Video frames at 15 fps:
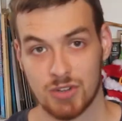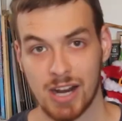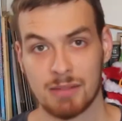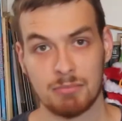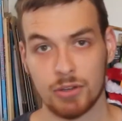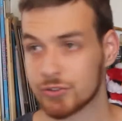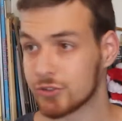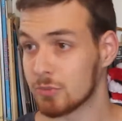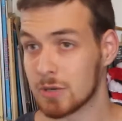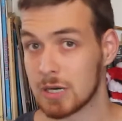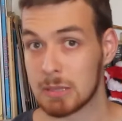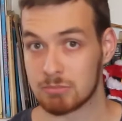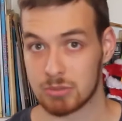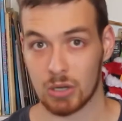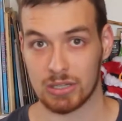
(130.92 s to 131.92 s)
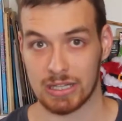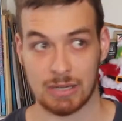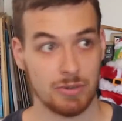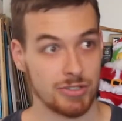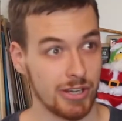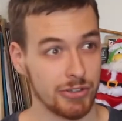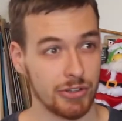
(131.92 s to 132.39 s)
Dragon Ball Super Broly,
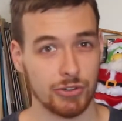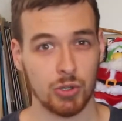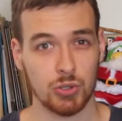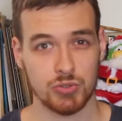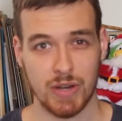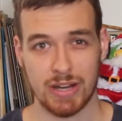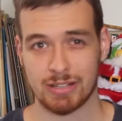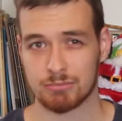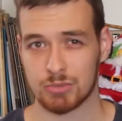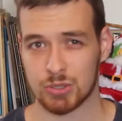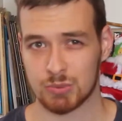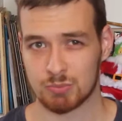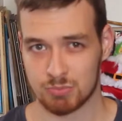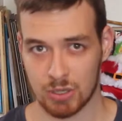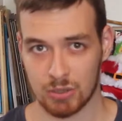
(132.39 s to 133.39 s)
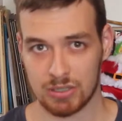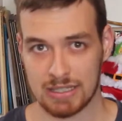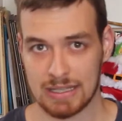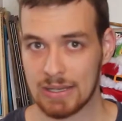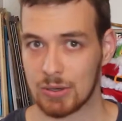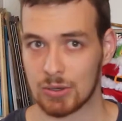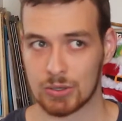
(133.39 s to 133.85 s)
which I'll just call Dragon Ball
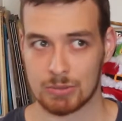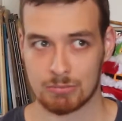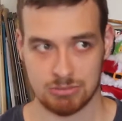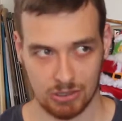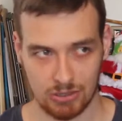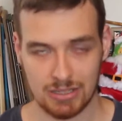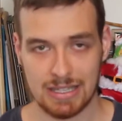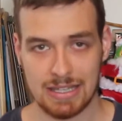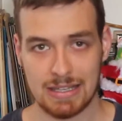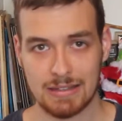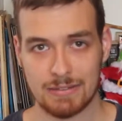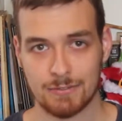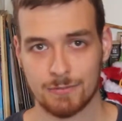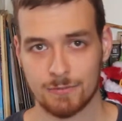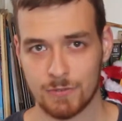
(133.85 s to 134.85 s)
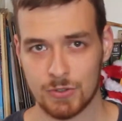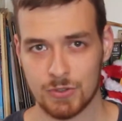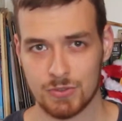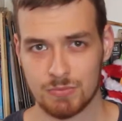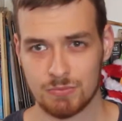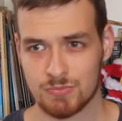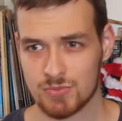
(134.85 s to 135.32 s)
Broly or Broly
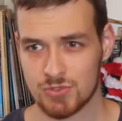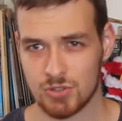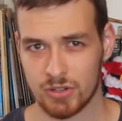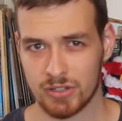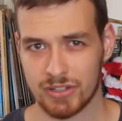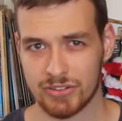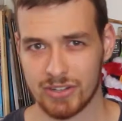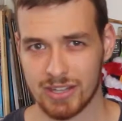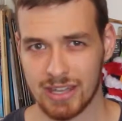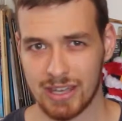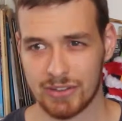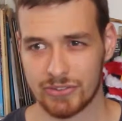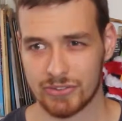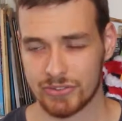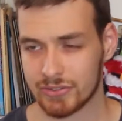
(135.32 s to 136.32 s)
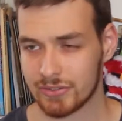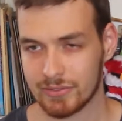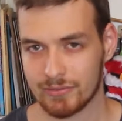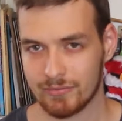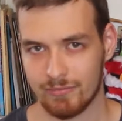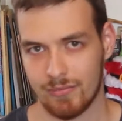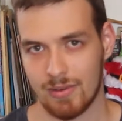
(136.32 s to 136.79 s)
for shortness, I guess?
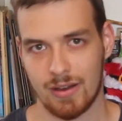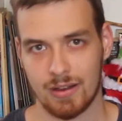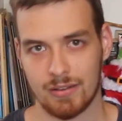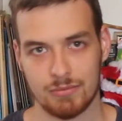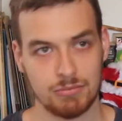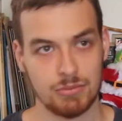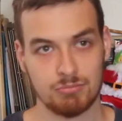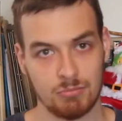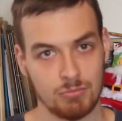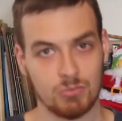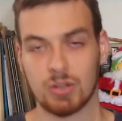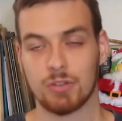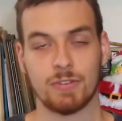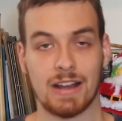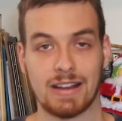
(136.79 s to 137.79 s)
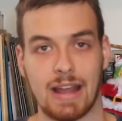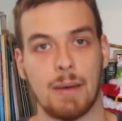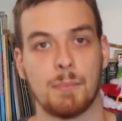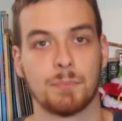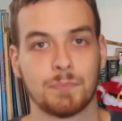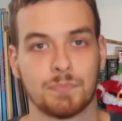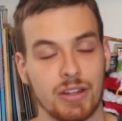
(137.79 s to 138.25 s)
We'll find
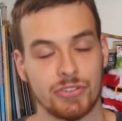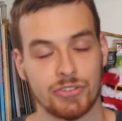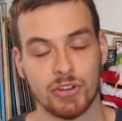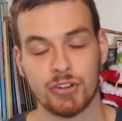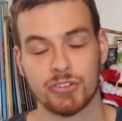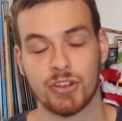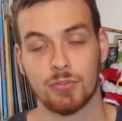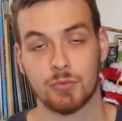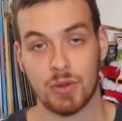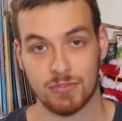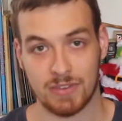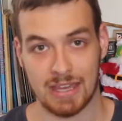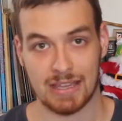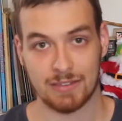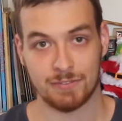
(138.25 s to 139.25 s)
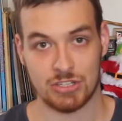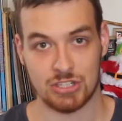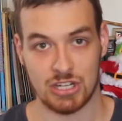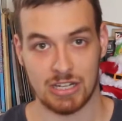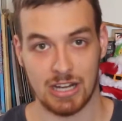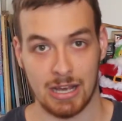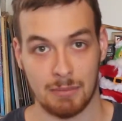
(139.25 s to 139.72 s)
out. It starts off with King
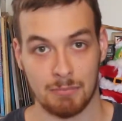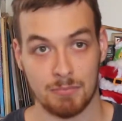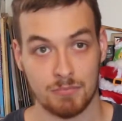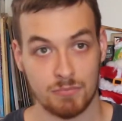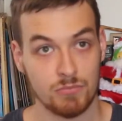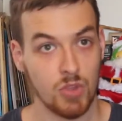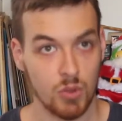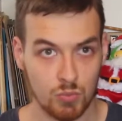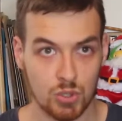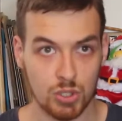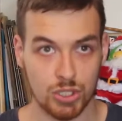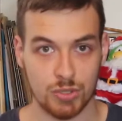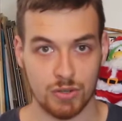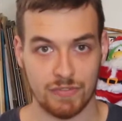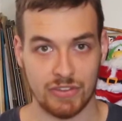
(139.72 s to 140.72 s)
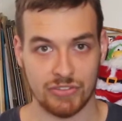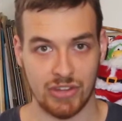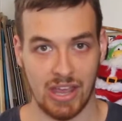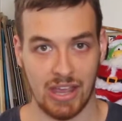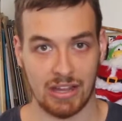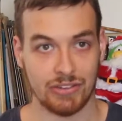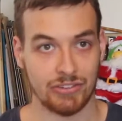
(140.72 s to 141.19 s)
Vegeta, the ruler of the
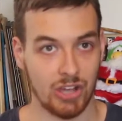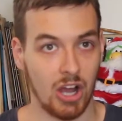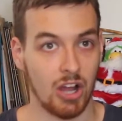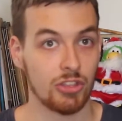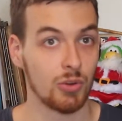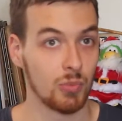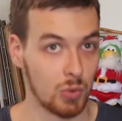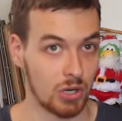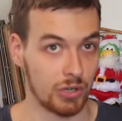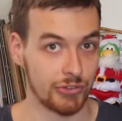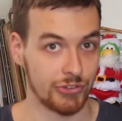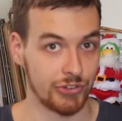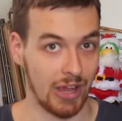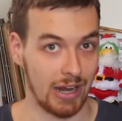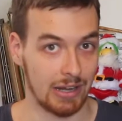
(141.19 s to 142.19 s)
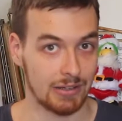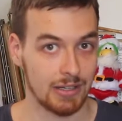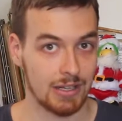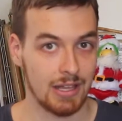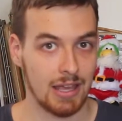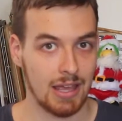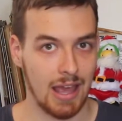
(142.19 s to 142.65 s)
Saiyans on the World Saiyan,
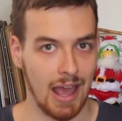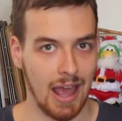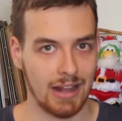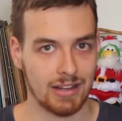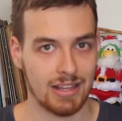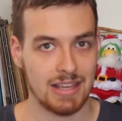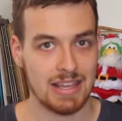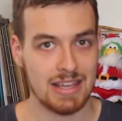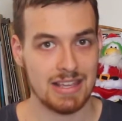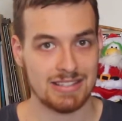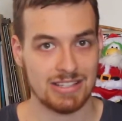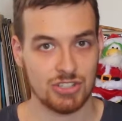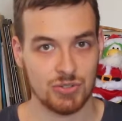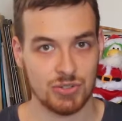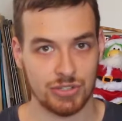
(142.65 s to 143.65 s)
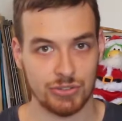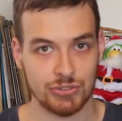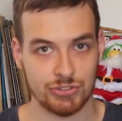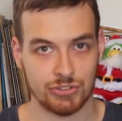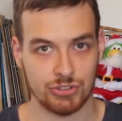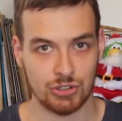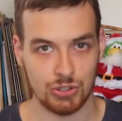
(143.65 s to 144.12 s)
and he is
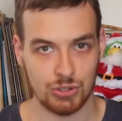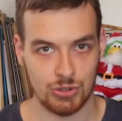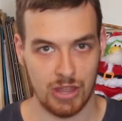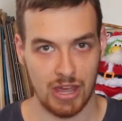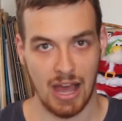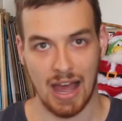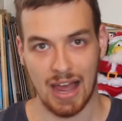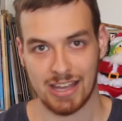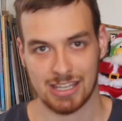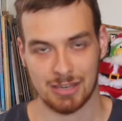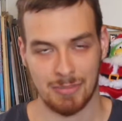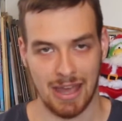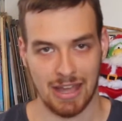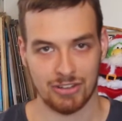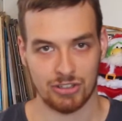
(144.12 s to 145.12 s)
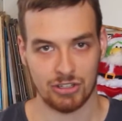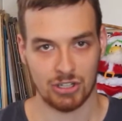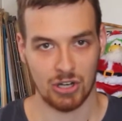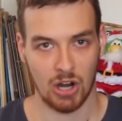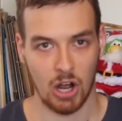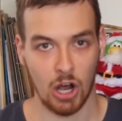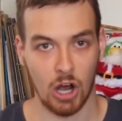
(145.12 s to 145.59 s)
introduced to the High
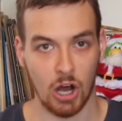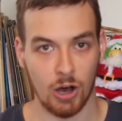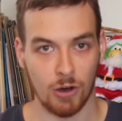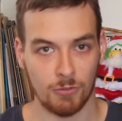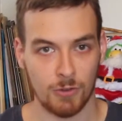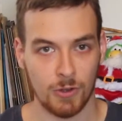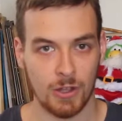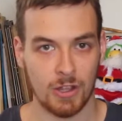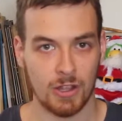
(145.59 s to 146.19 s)
Commander of